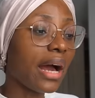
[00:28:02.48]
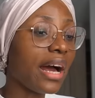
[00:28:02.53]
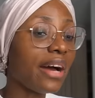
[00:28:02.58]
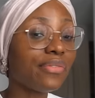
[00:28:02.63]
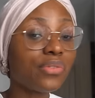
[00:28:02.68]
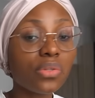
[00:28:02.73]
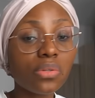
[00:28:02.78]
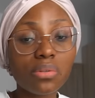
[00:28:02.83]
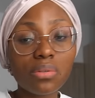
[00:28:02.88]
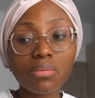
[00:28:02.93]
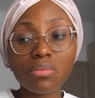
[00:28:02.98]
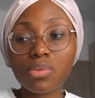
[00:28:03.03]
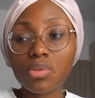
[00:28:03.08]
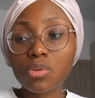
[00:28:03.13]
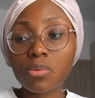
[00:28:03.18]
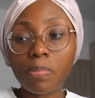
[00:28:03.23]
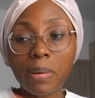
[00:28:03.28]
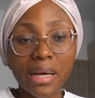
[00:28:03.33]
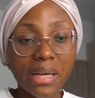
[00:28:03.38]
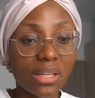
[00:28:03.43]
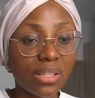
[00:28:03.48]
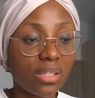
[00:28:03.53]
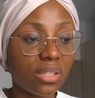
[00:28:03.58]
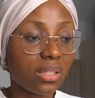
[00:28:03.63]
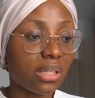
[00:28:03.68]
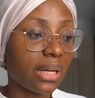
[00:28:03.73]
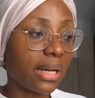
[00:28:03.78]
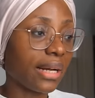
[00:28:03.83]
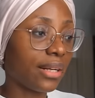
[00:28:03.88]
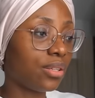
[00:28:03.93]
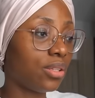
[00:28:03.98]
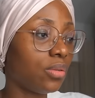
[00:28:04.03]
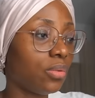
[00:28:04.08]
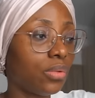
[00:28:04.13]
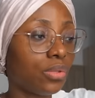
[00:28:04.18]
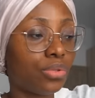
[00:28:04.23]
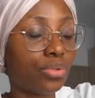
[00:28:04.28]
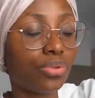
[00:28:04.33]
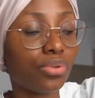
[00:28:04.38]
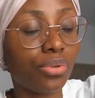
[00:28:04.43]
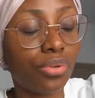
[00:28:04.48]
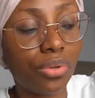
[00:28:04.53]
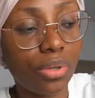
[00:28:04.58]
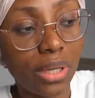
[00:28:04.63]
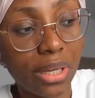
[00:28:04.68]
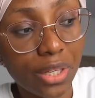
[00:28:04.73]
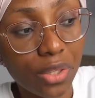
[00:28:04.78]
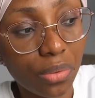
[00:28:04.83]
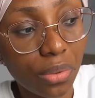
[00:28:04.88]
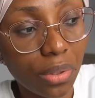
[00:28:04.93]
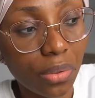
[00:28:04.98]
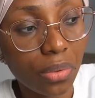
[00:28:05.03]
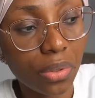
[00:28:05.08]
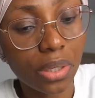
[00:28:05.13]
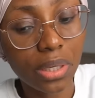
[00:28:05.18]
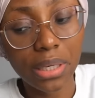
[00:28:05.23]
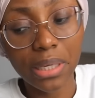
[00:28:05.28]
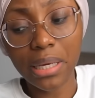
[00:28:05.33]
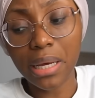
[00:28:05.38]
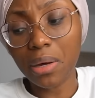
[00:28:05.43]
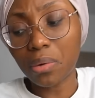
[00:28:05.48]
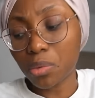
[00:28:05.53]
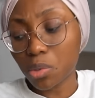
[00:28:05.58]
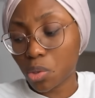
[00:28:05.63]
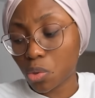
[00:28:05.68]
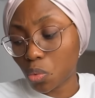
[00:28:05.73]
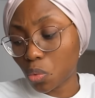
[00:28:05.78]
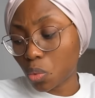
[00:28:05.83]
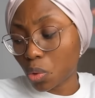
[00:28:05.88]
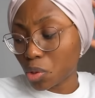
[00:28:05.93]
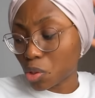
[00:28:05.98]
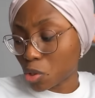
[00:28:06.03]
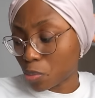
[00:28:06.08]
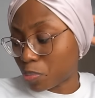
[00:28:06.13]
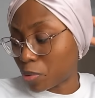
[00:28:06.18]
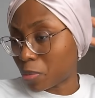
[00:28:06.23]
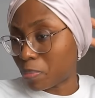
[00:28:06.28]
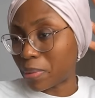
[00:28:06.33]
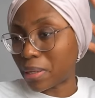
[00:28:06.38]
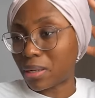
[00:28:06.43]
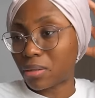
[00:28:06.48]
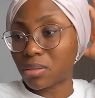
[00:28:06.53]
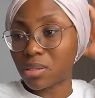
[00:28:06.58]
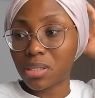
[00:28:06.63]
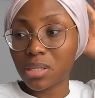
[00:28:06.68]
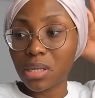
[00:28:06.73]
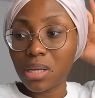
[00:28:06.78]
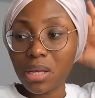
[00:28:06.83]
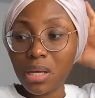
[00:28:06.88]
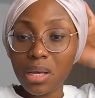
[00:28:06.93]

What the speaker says: I have two packages that I actually want to show you guys really quickly. I want to pop out.